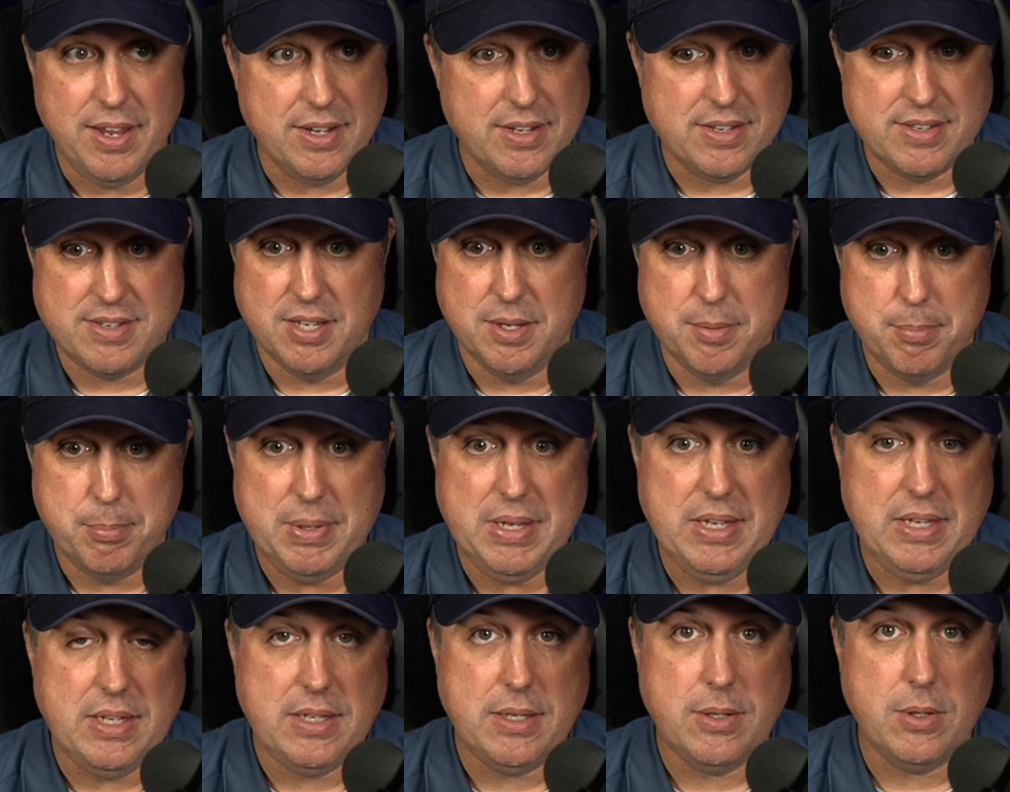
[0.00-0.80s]
to
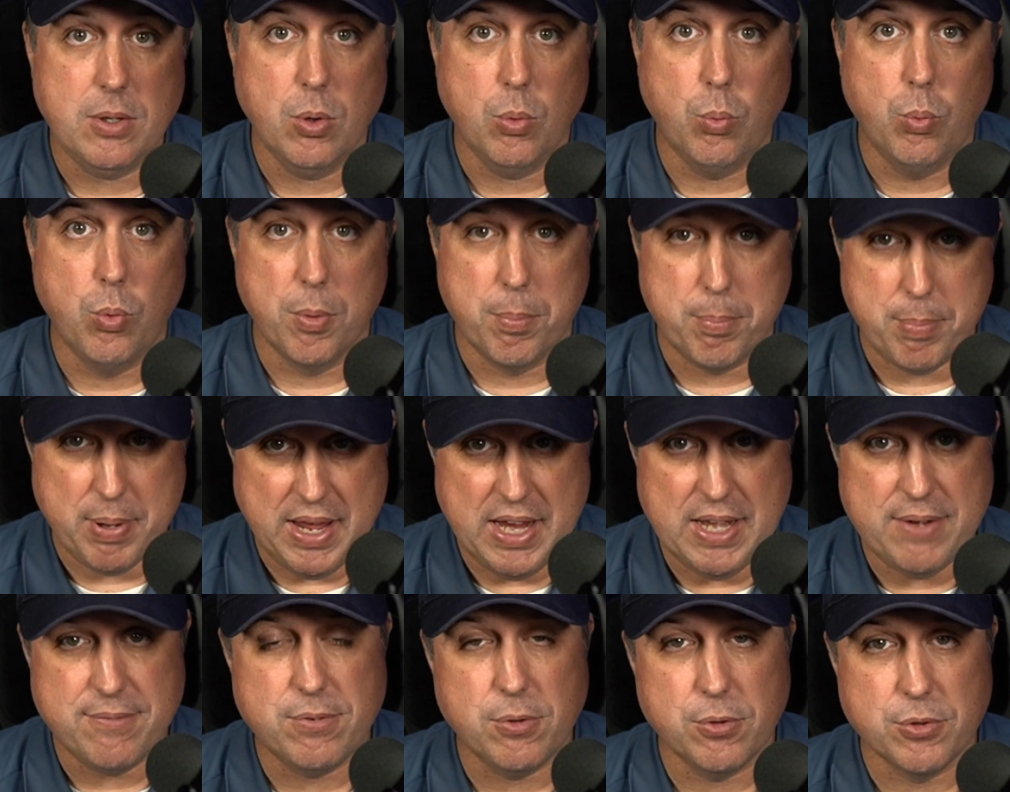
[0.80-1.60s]
me, were
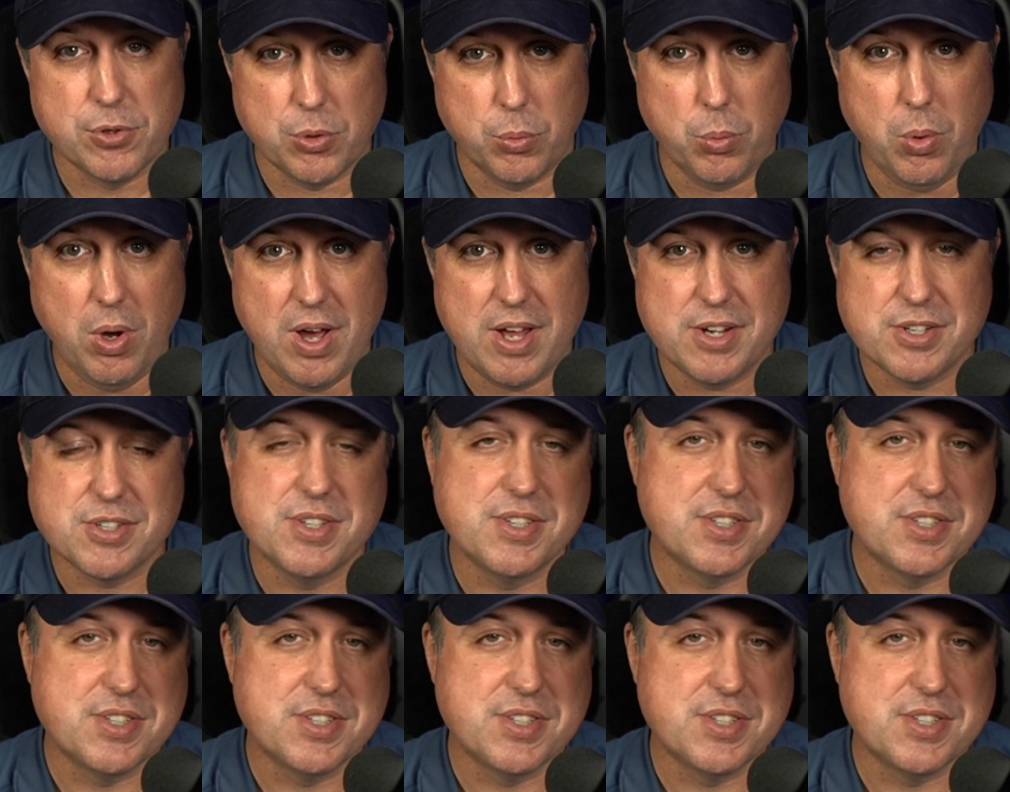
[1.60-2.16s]
painful to watch.